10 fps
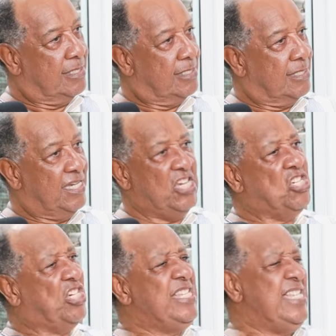Of he
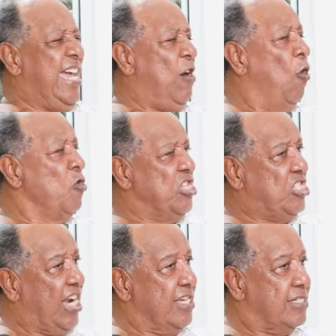changed the whole
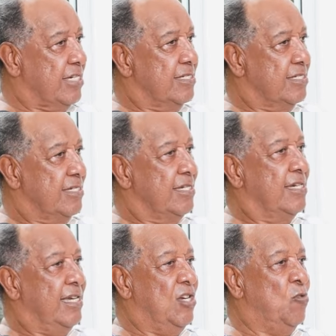strategy and
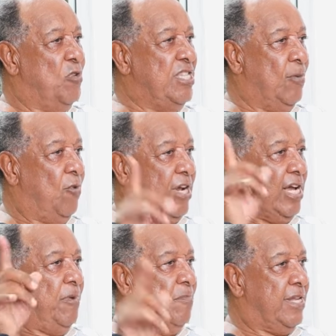you win the World
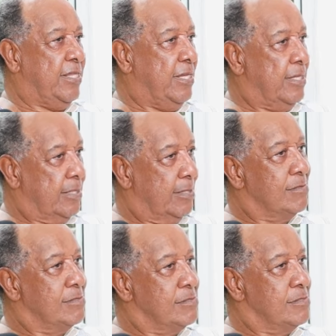Cup in Brazil.
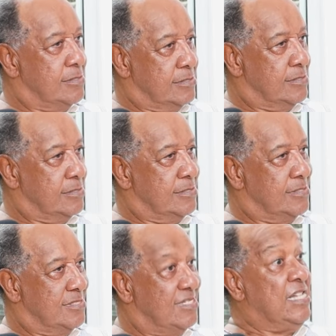Well.
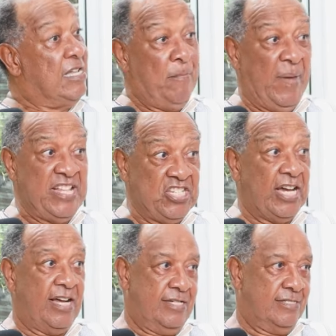
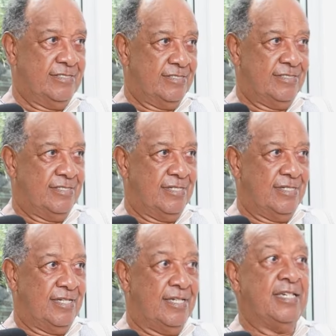Belgium,
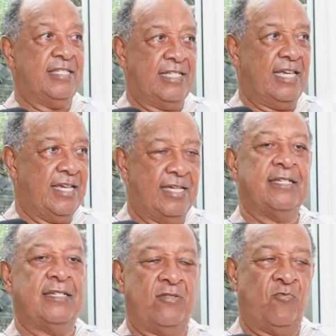he say,
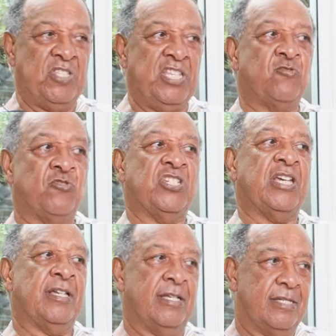we need to
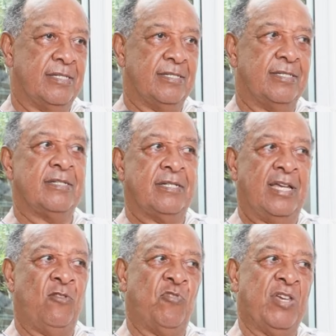change.
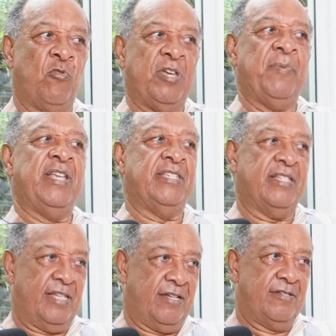And, and look at
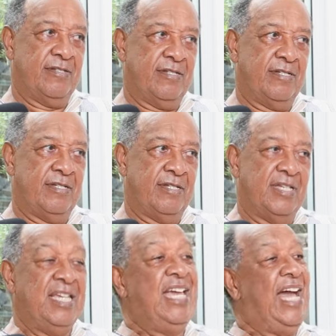Belgium uh -huh.
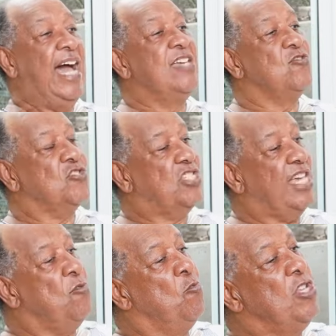I not
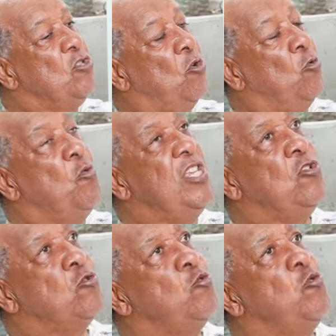say we no, we
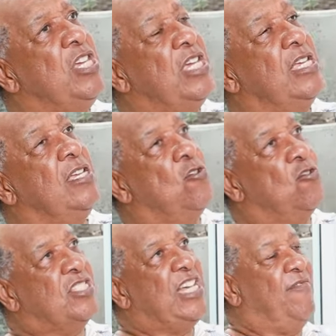not doing
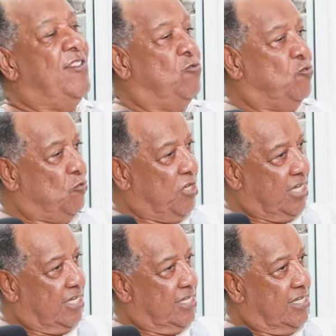or SAFA not
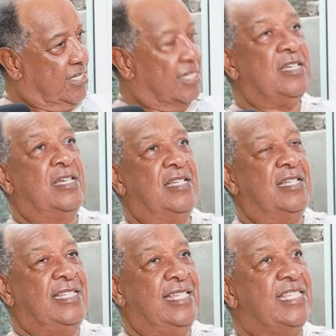doing. Yeah
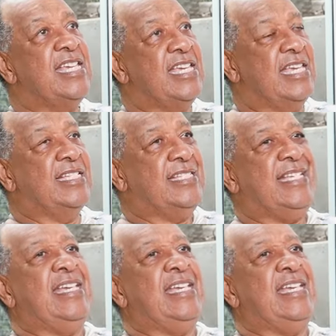the thing is,